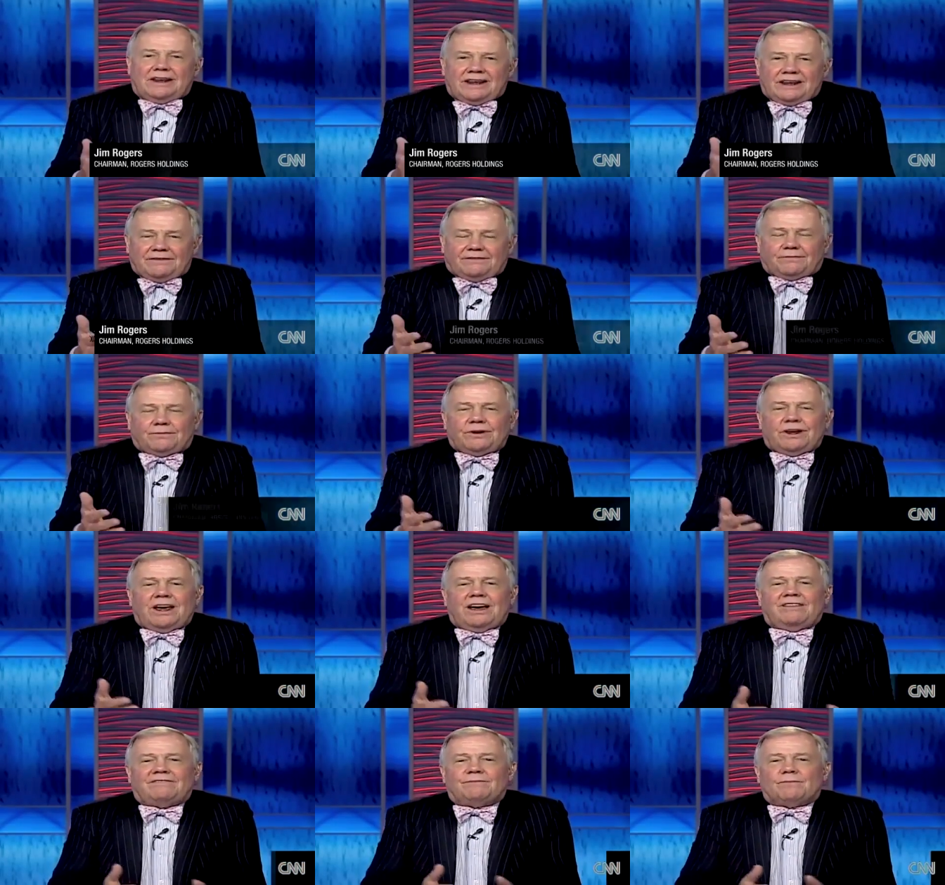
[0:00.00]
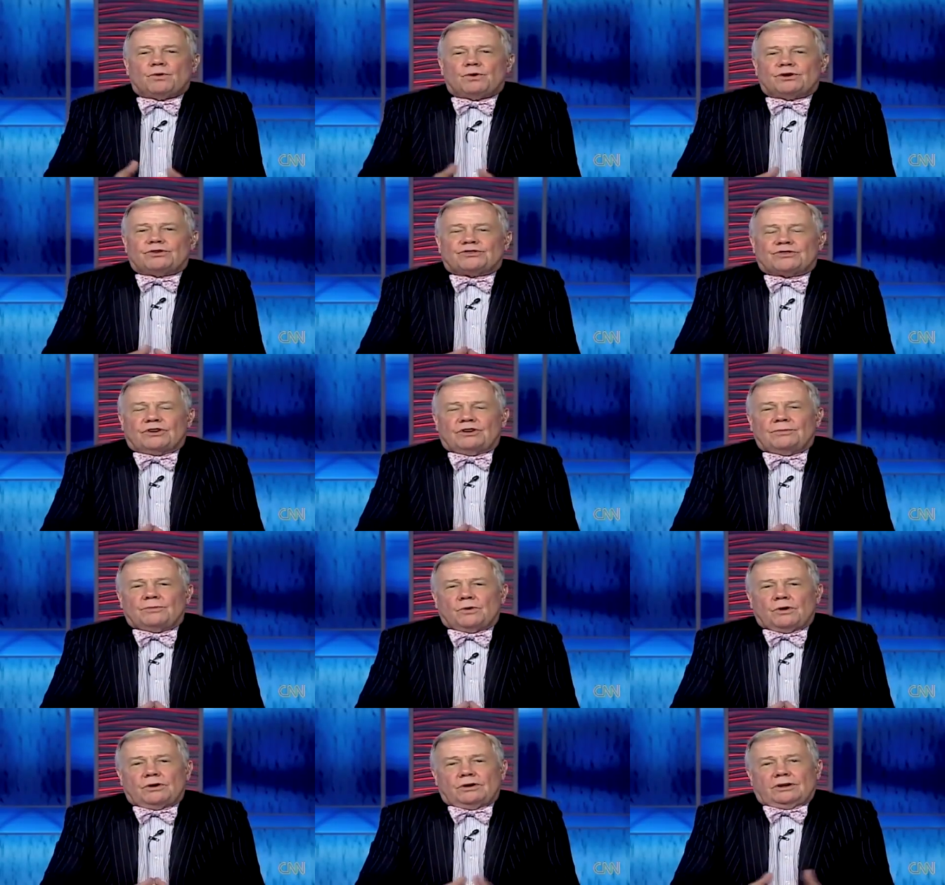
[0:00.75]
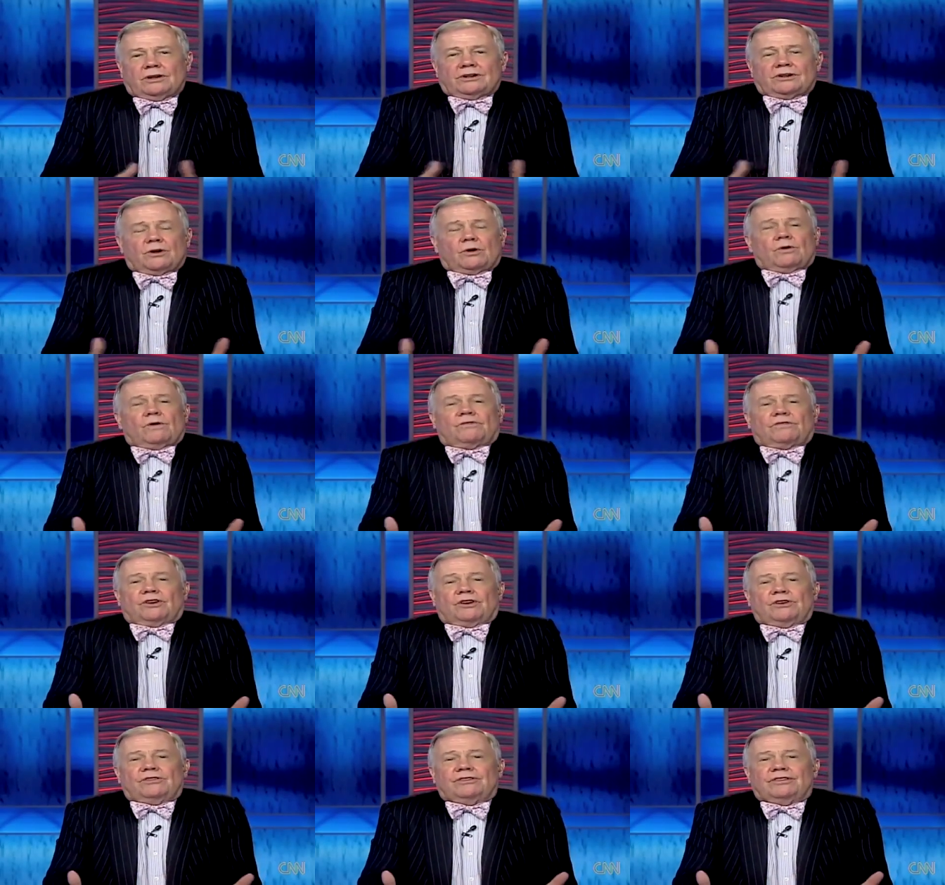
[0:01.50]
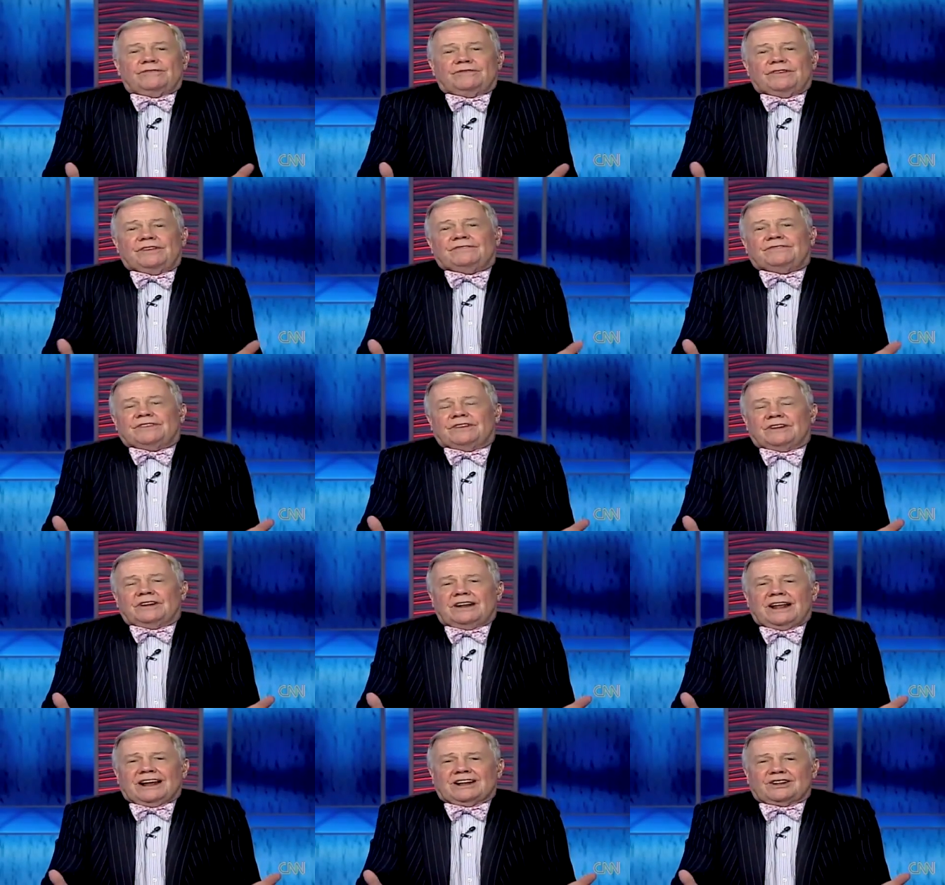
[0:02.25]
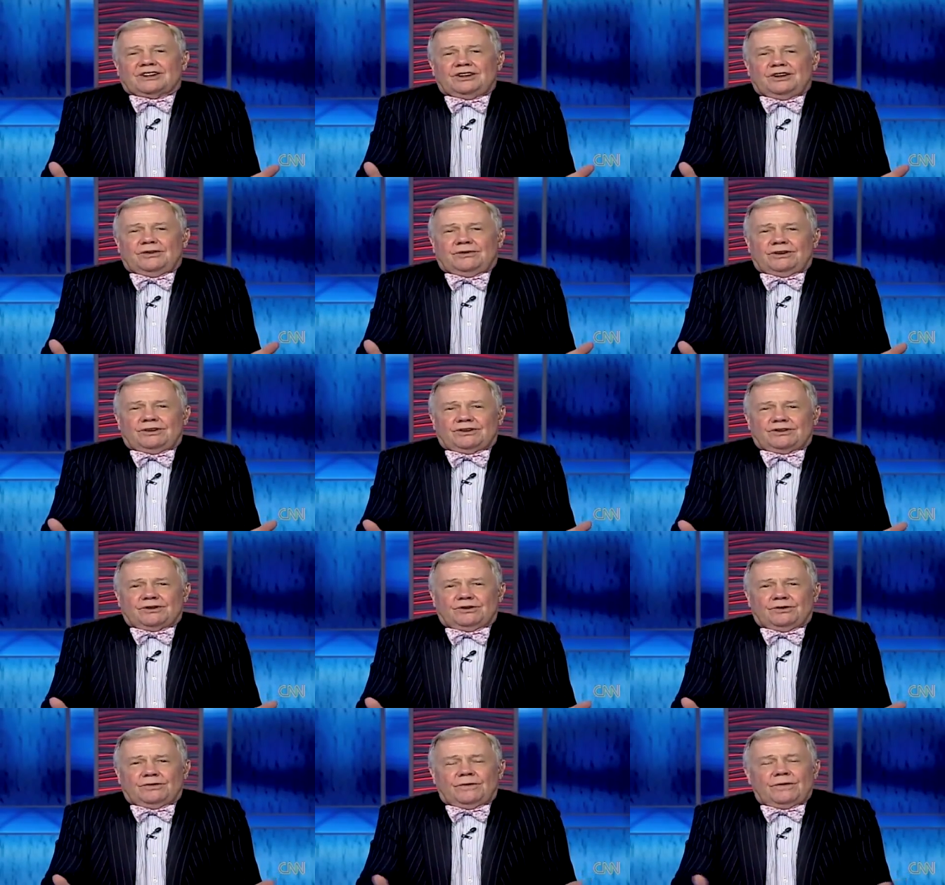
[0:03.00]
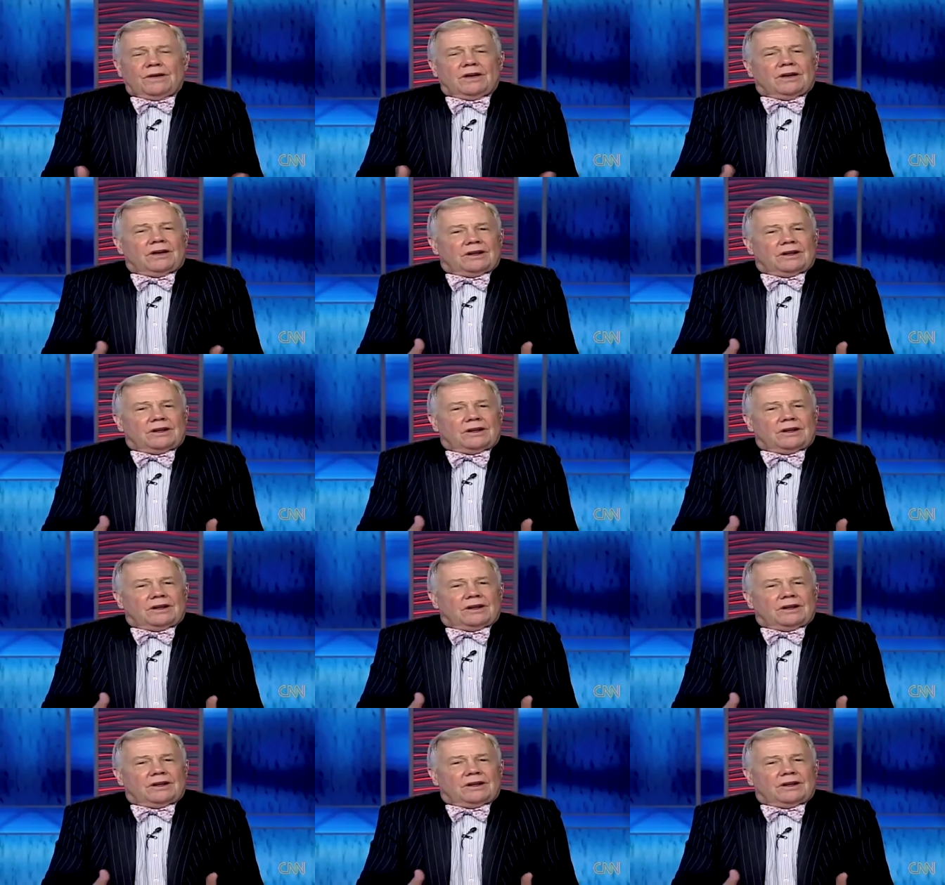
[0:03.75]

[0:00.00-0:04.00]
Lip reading: If we have more turmoil, it'll go over 150 in the next year or two.